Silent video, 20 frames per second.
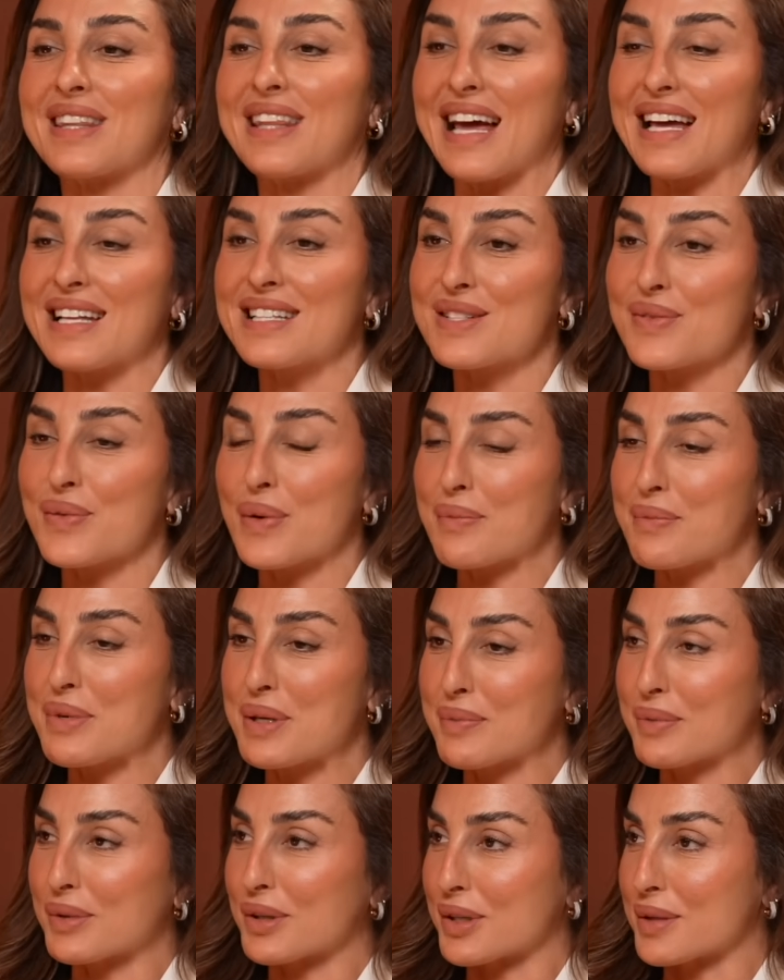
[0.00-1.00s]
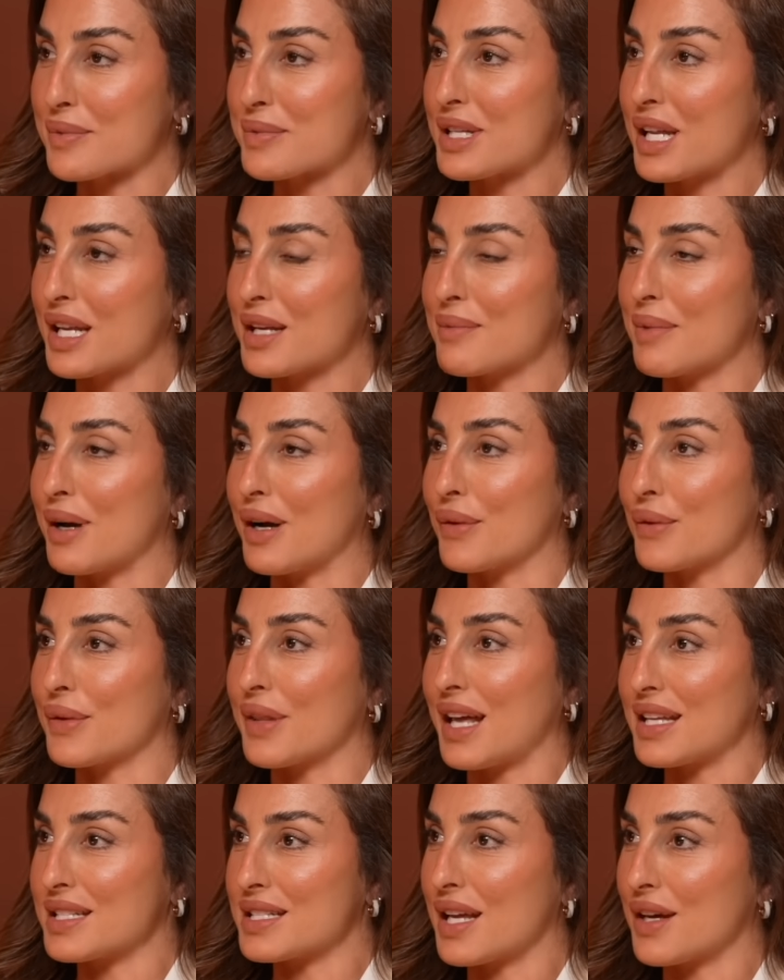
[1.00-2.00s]
that's what people are upset
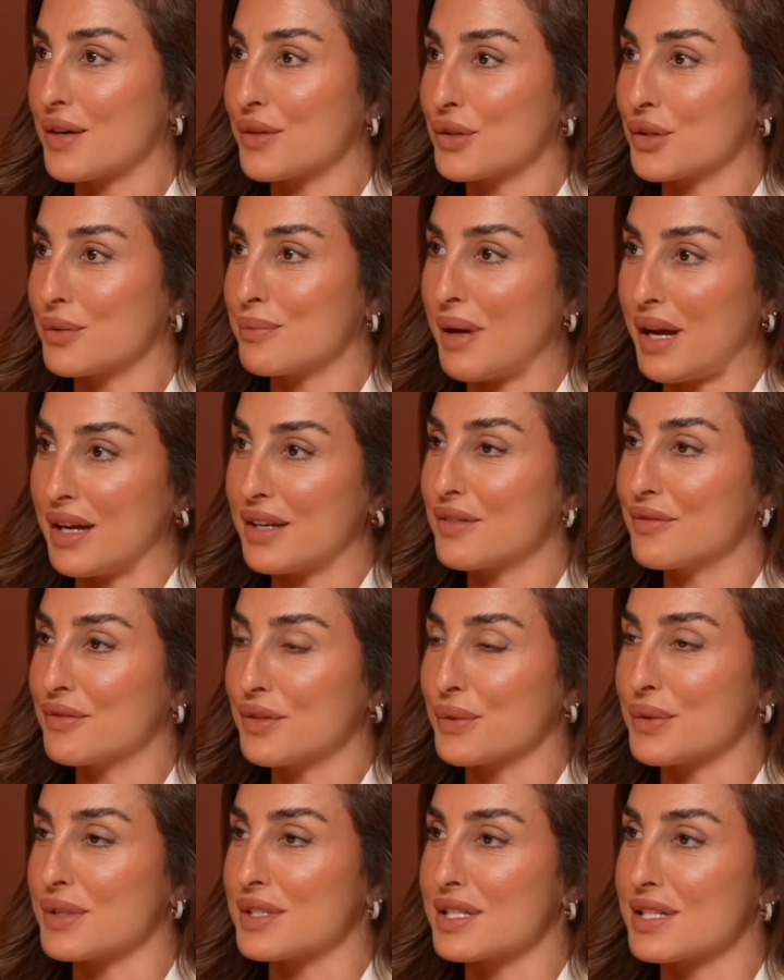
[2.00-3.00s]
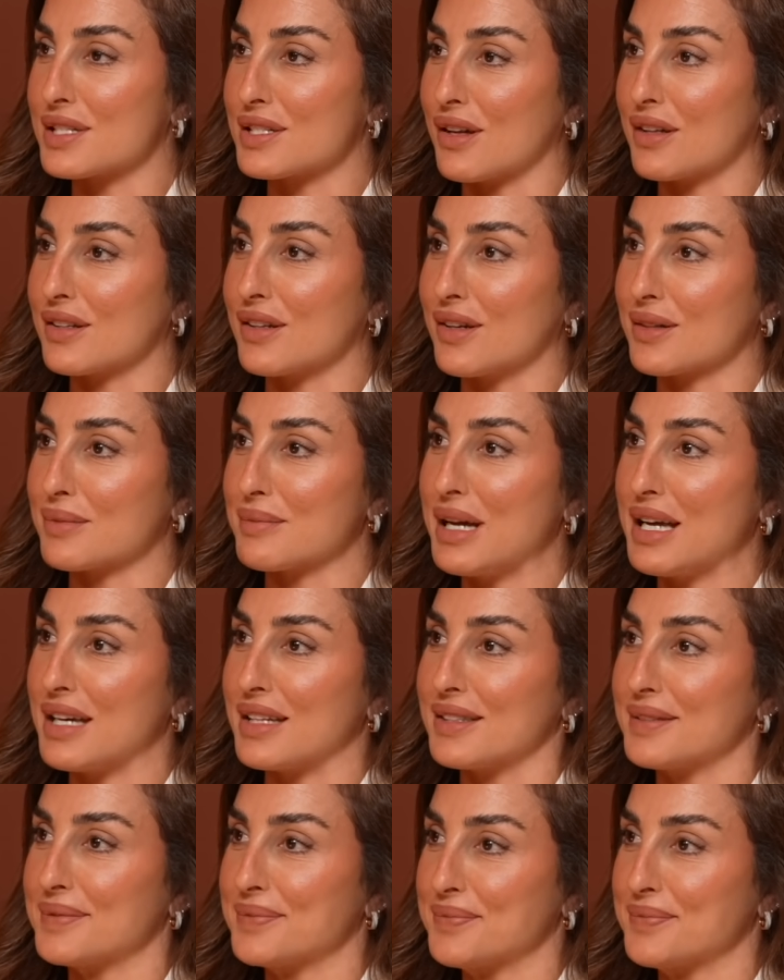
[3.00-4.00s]
about. That's how your bad influence is on young
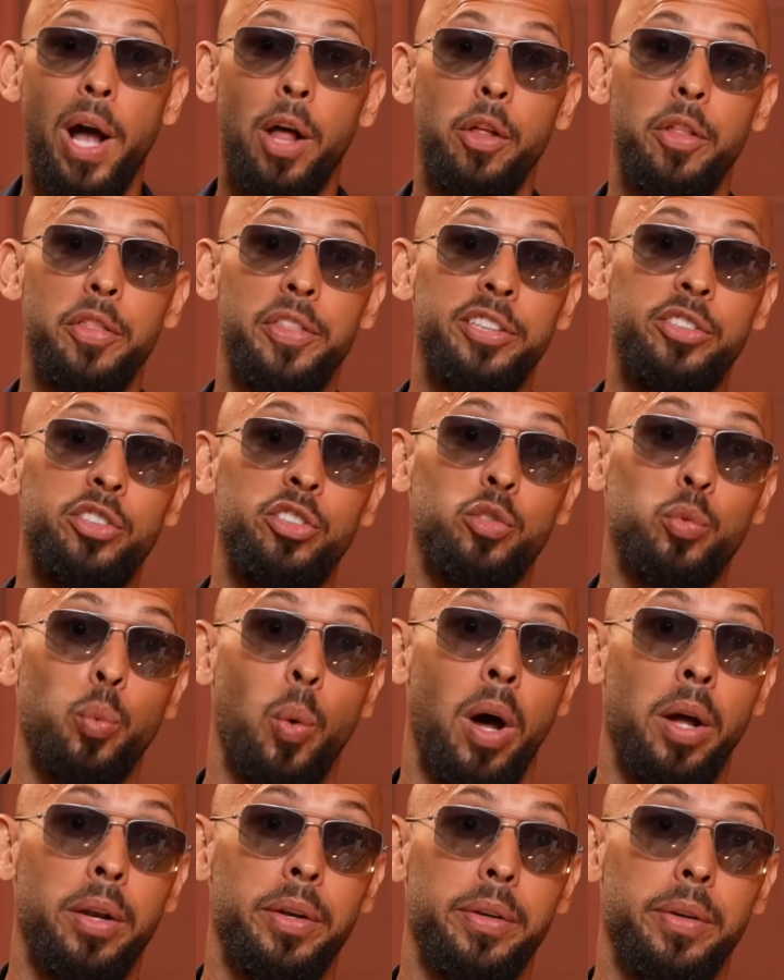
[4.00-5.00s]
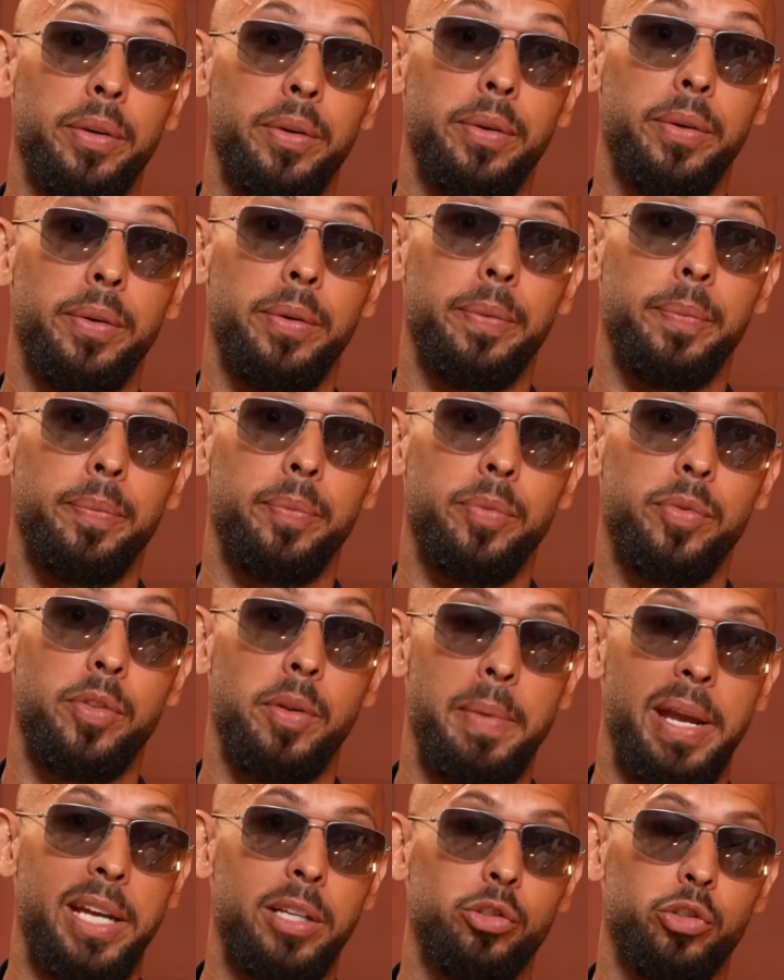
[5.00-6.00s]
men. Well, this is what
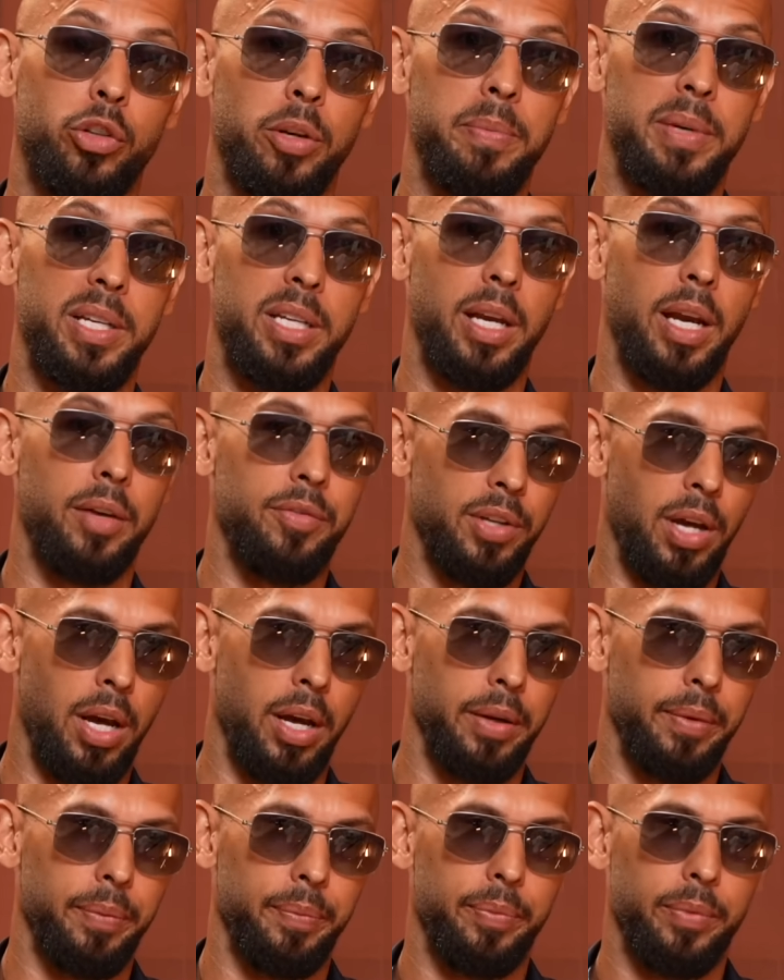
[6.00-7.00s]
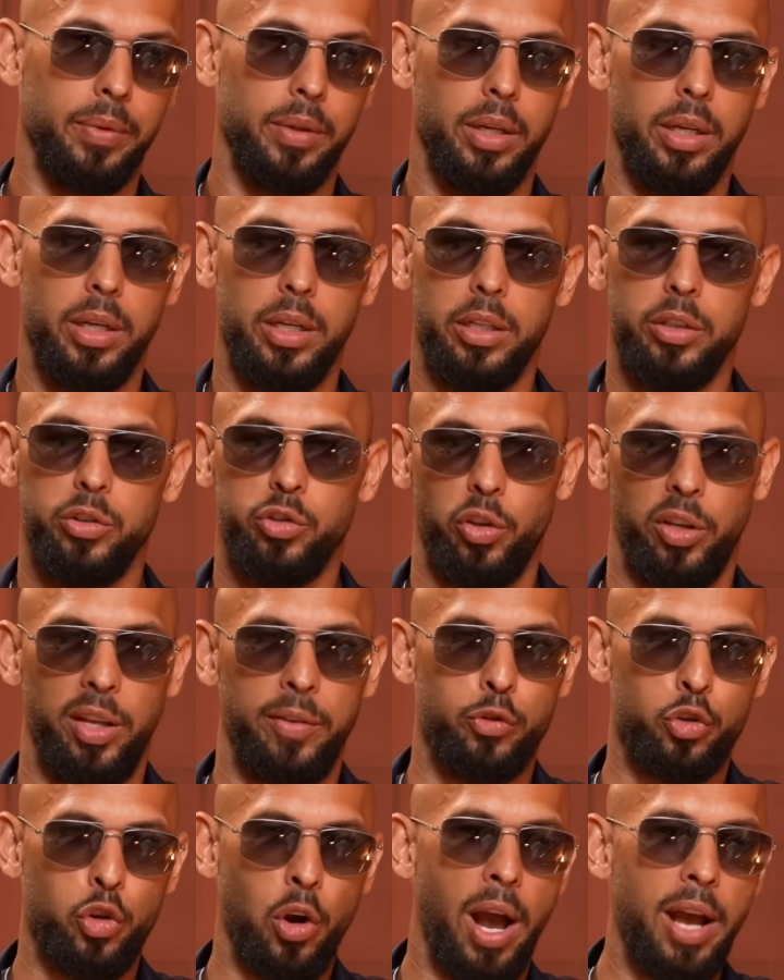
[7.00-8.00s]
the mainstream media have done. So
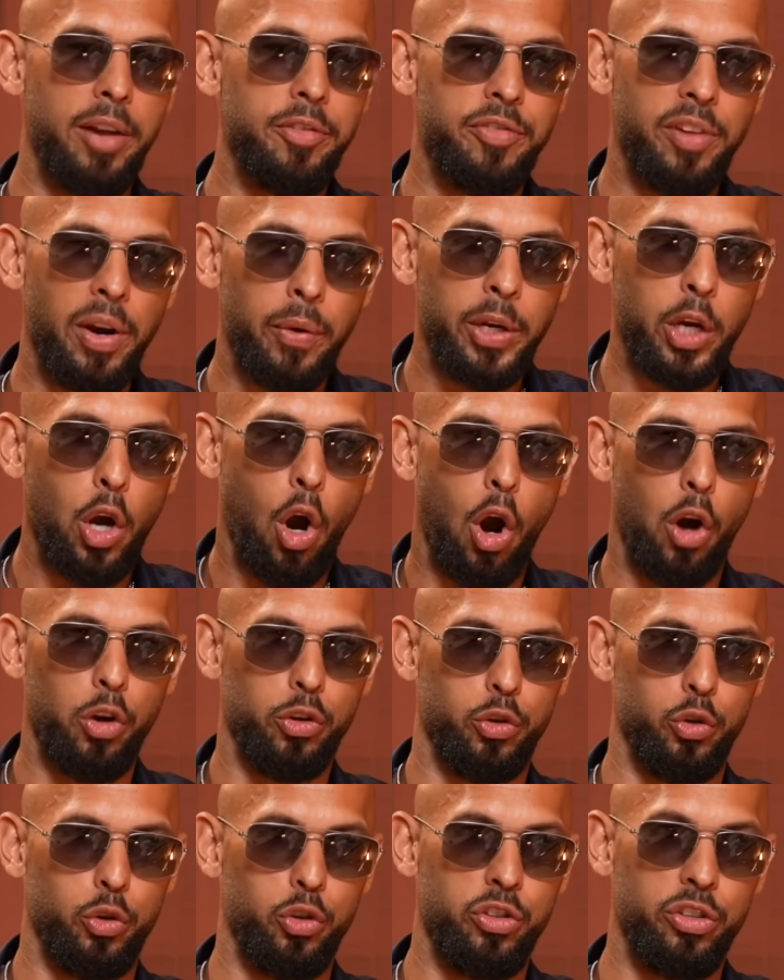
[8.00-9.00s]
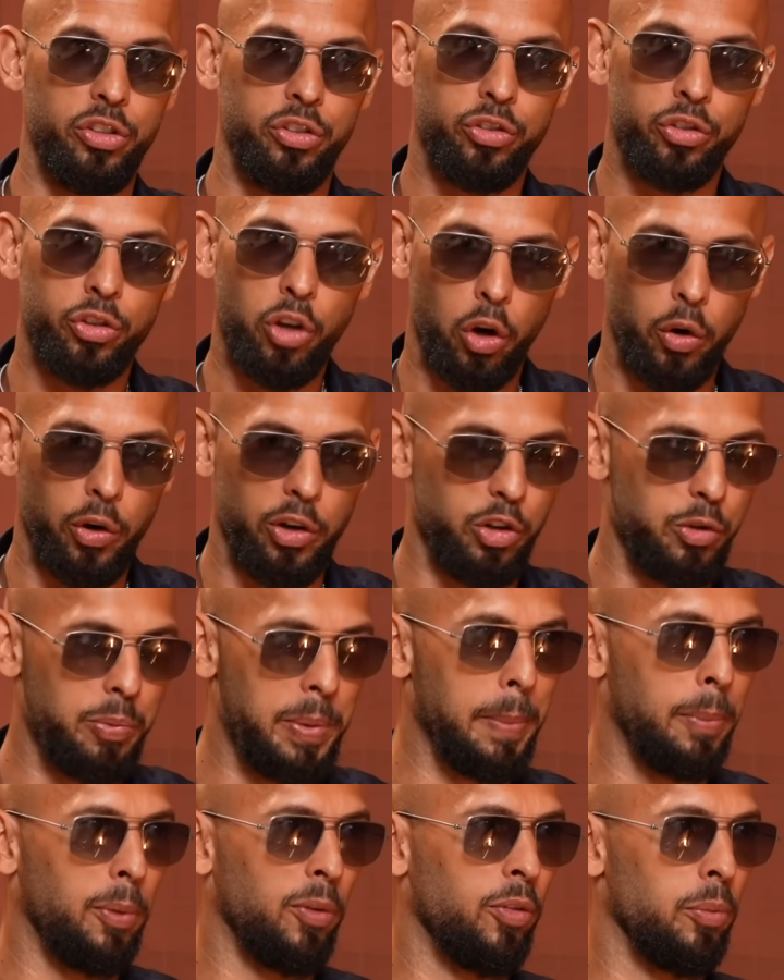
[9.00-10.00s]
they've tried very hard to
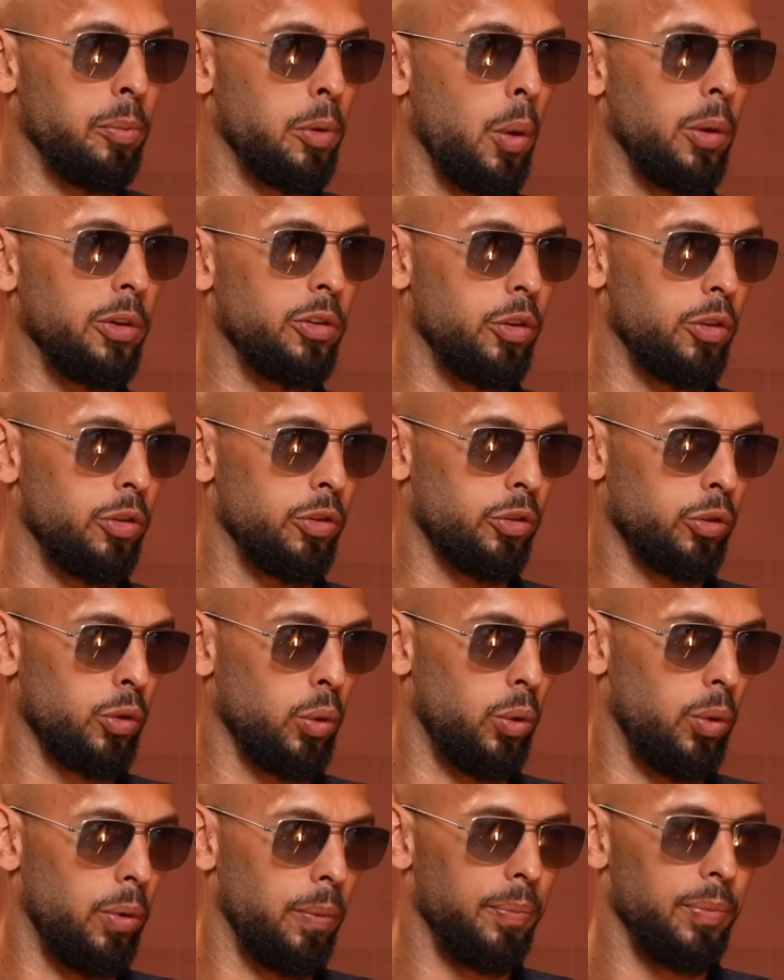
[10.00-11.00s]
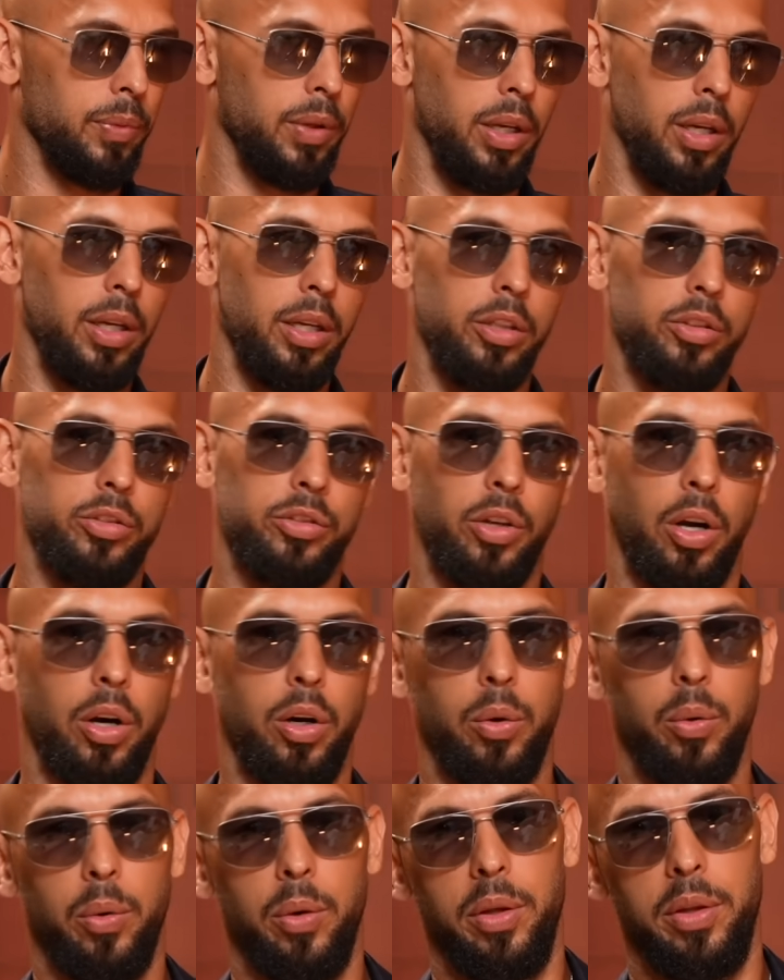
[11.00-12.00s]
discourage people from going to the school.
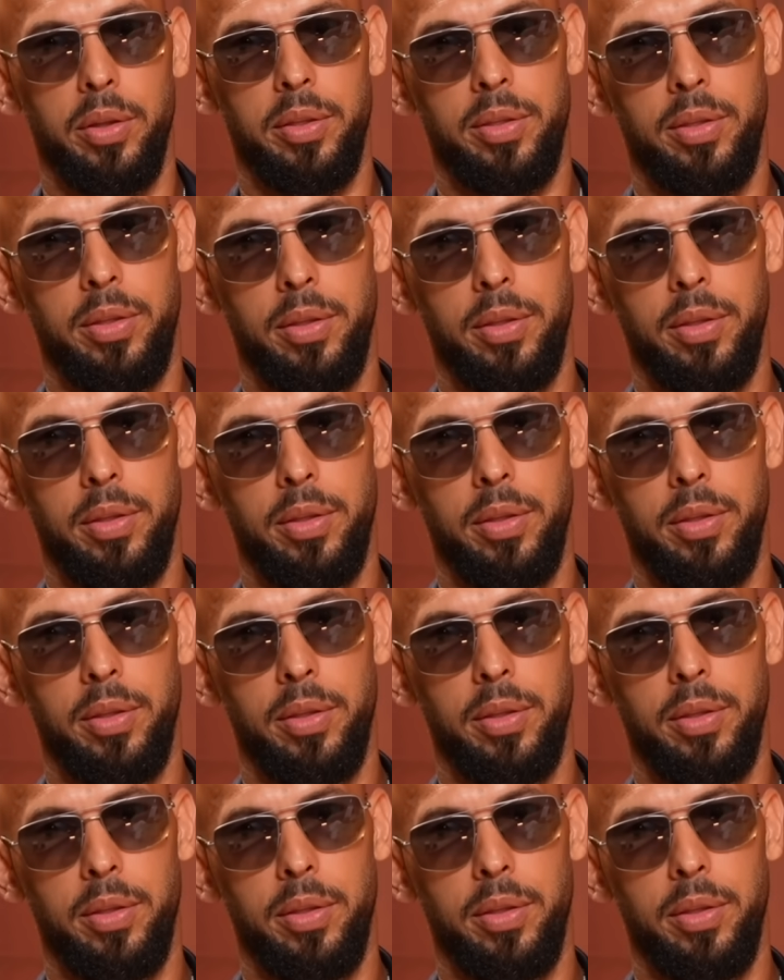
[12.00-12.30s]
So